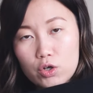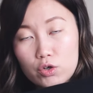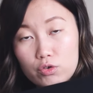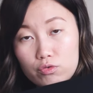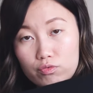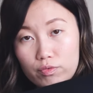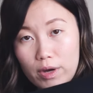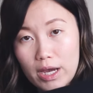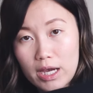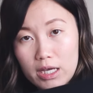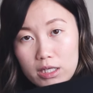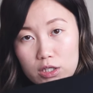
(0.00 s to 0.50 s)

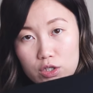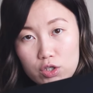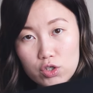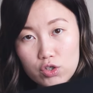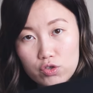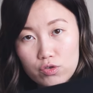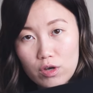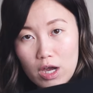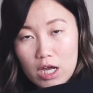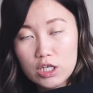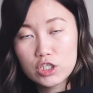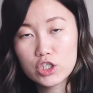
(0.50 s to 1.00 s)
Great
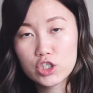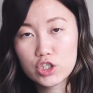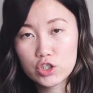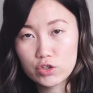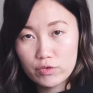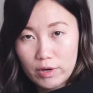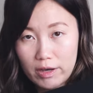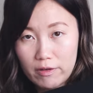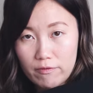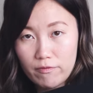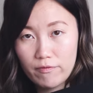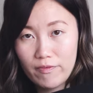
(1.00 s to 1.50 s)
stretch,
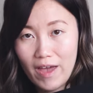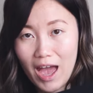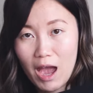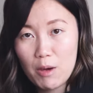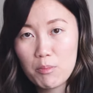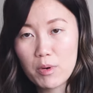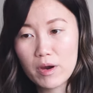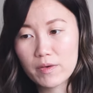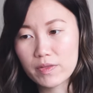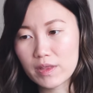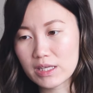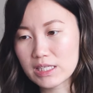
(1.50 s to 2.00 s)
great
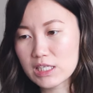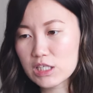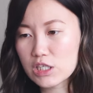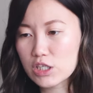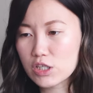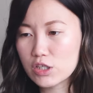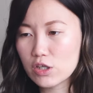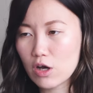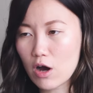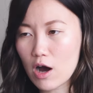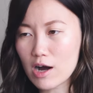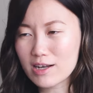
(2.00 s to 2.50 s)
fabric. This
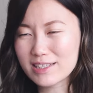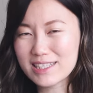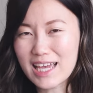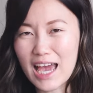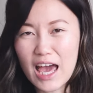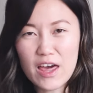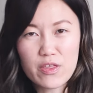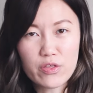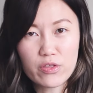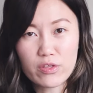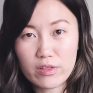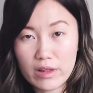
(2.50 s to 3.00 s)
is not
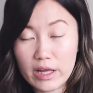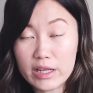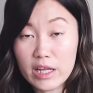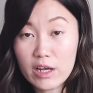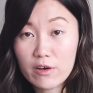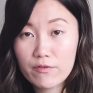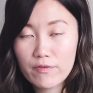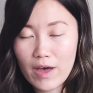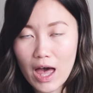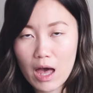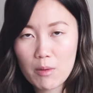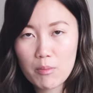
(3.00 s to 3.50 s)

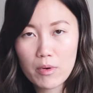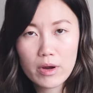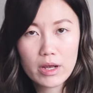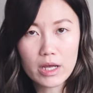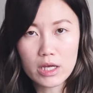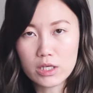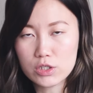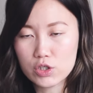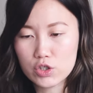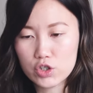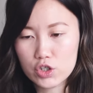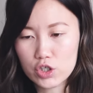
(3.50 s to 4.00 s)
athletic fabric,
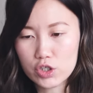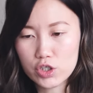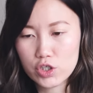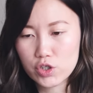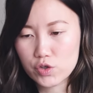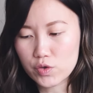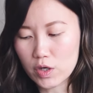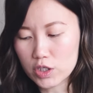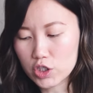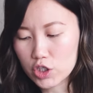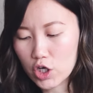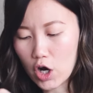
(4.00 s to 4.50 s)
it's just
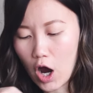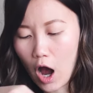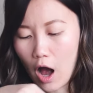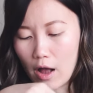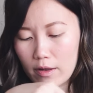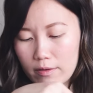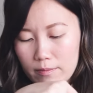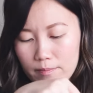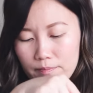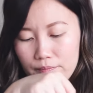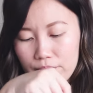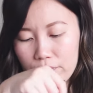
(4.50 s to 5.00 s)
stretch
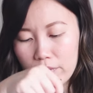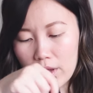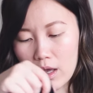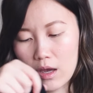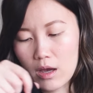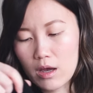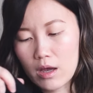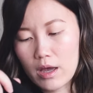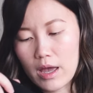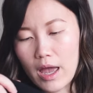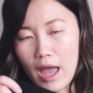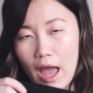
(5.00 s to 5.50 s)
cotton.
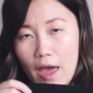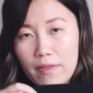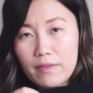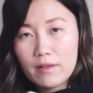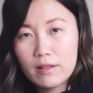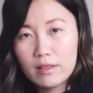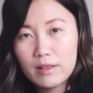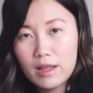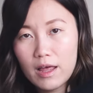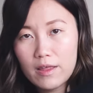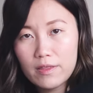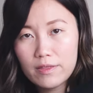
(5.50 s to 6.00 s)
And
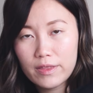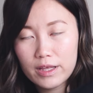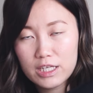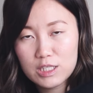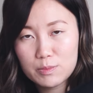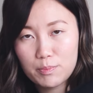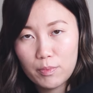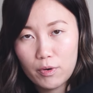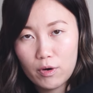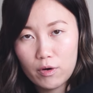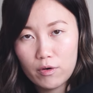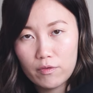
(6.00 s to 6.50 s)
the length
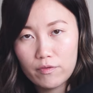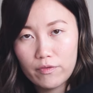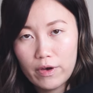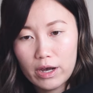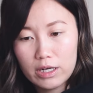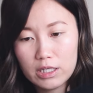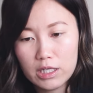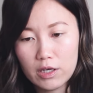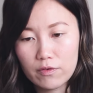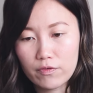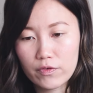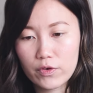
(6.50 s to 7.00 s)
is
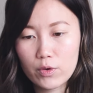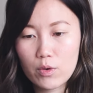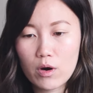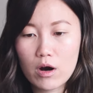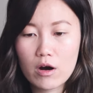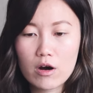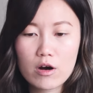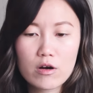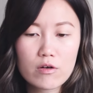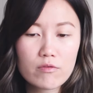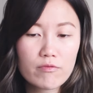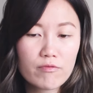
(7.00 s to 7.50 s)
perfect. If you
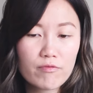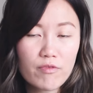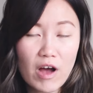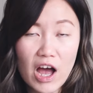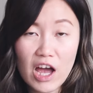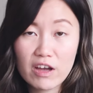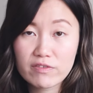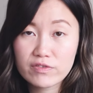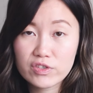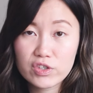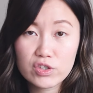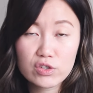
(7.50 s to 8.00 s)
are
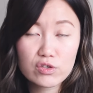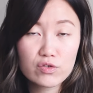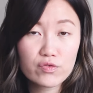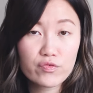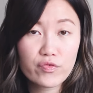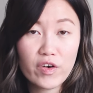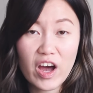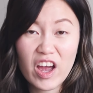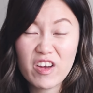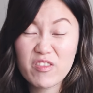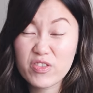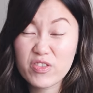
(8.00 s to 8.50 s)
5'2",
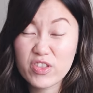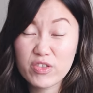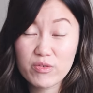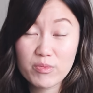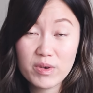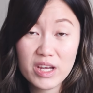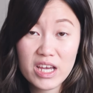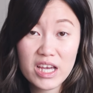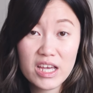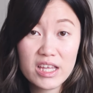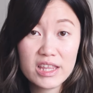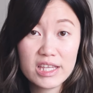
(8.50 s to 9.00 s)

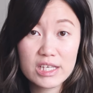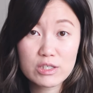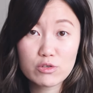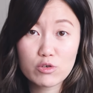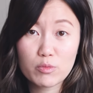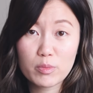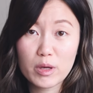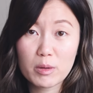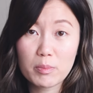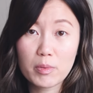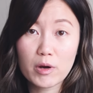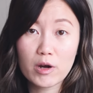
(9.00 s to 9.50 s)
5'3", this
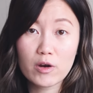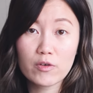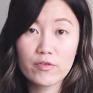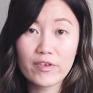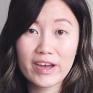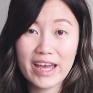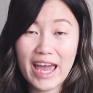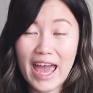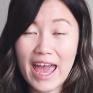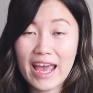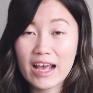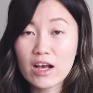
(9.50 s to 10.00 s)
will be
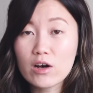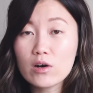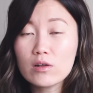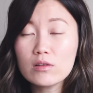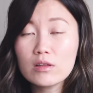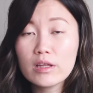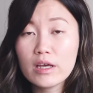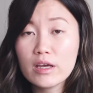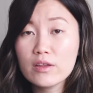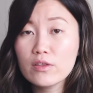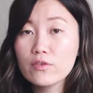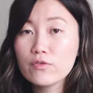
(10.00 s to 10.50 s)
perfect
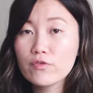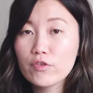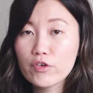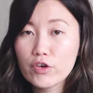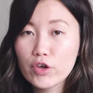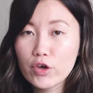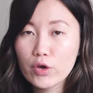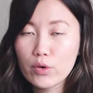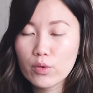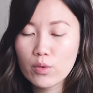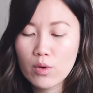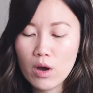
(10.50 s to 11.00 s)
ankle length for
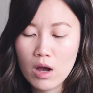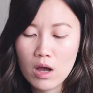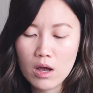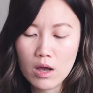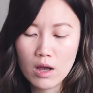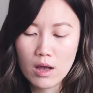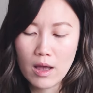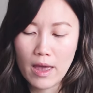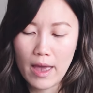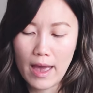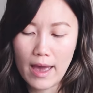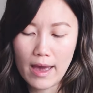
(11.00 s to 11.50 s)
you.
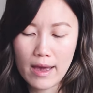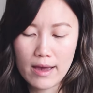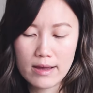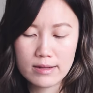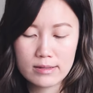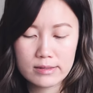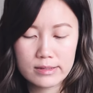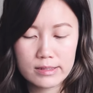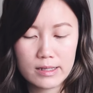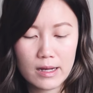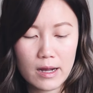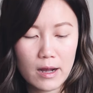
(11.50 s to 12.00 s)

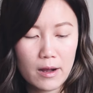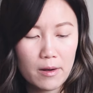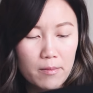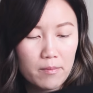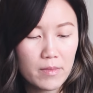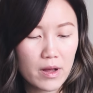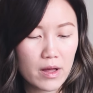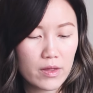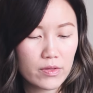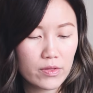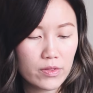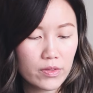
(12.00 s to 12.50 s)
And
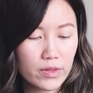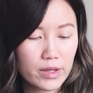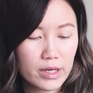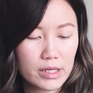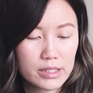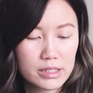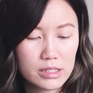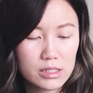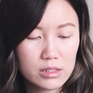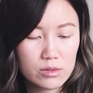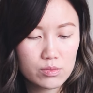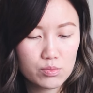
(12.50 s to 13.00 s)
um,
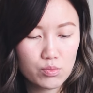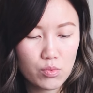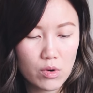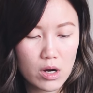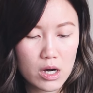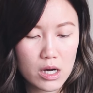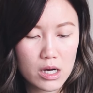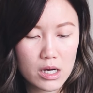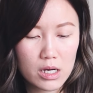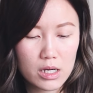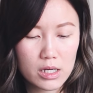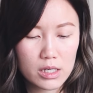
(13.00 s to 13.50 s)
this
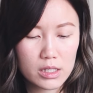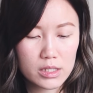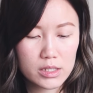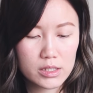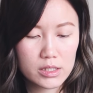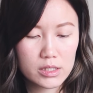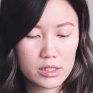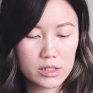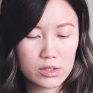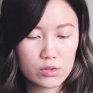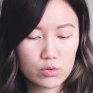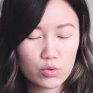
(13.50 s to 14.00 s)

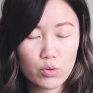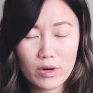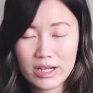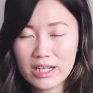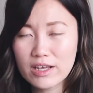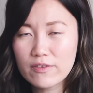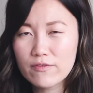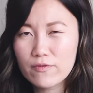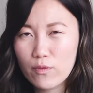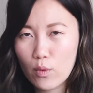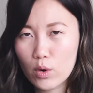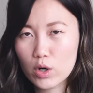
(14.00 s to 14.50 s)
was
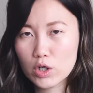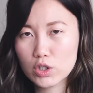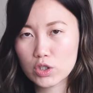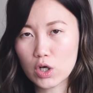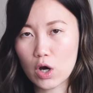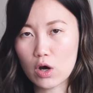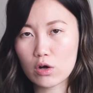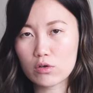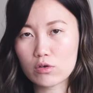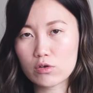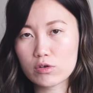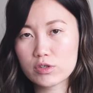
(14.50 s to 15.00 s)

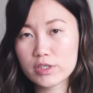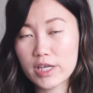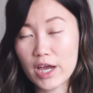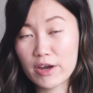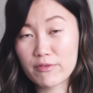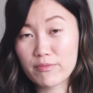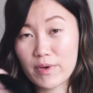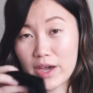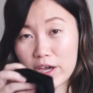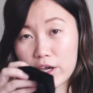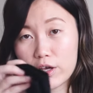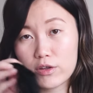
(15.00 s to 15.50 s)
$24
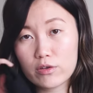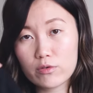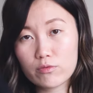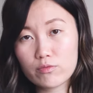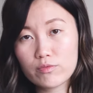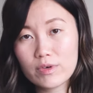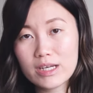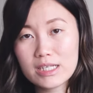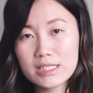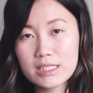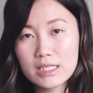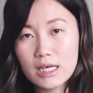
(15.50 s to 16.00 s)
at regular
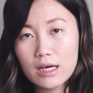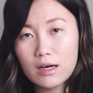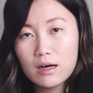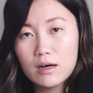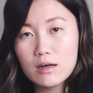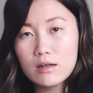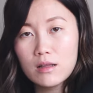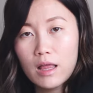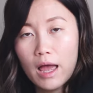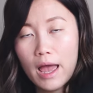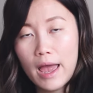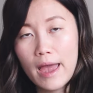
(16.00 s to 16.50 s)

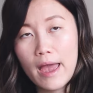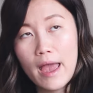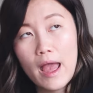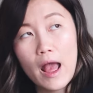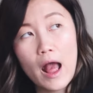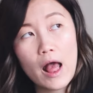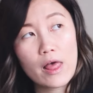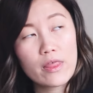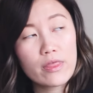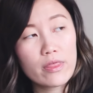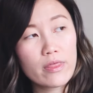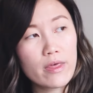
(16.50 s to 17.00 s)
retail.
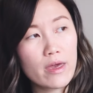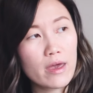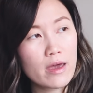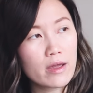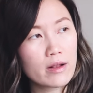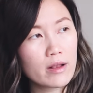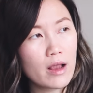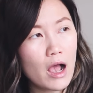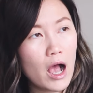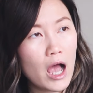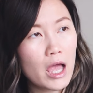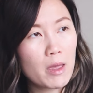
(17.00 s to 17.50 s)
And
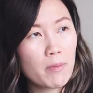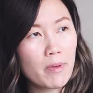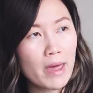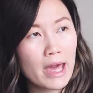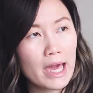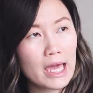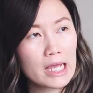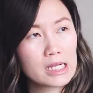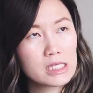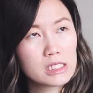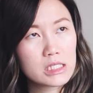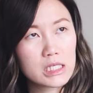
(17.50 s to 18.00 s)
then I
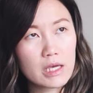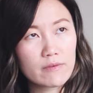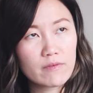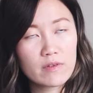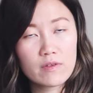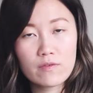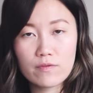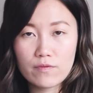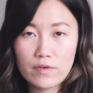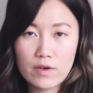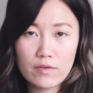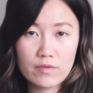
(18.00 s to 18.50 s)
paid
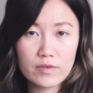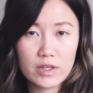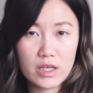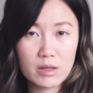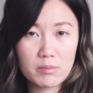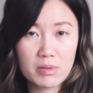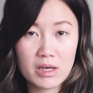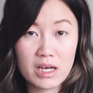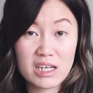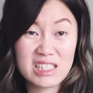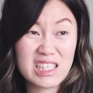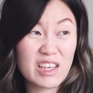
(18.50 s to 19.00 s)

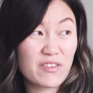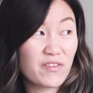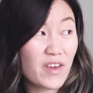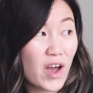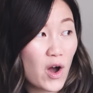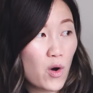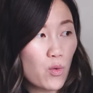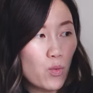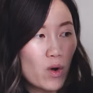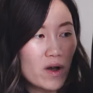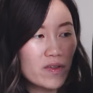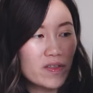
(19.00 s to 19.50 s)
$7.50 because I
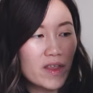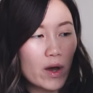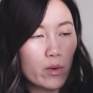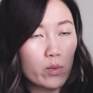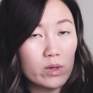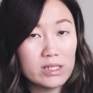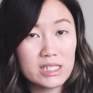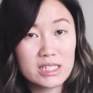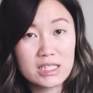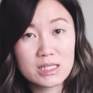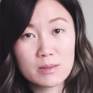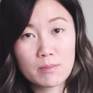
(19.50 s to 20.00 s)
found one that
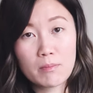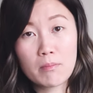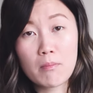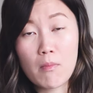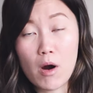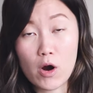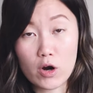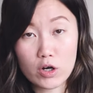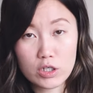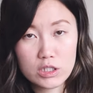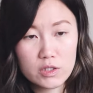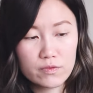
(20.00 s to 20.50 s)
was
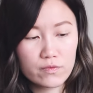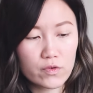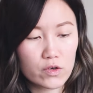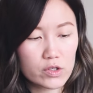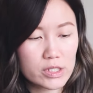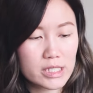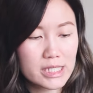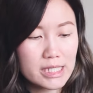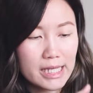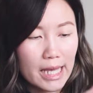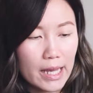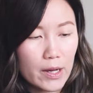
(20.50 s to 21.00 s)
marked for
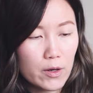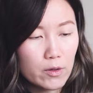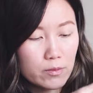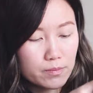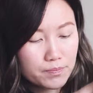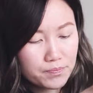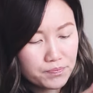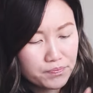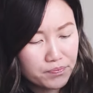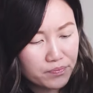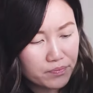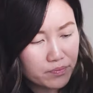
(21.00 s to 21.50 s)

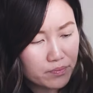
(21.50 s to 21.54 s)
sale.